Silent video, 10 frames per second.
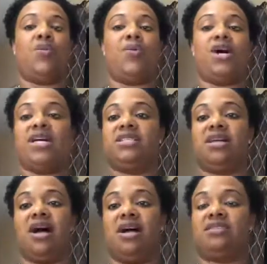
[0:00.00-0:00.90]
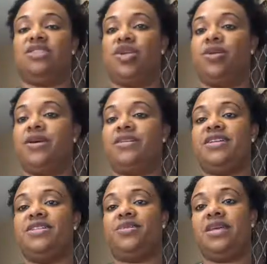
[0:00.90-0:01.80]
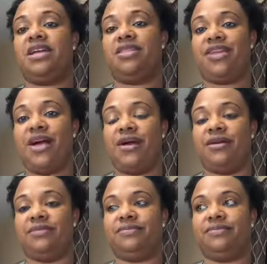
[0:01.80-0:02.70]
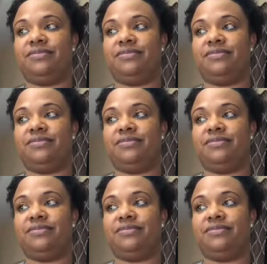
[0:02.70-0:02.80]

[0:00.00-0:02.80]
was October the 23rd.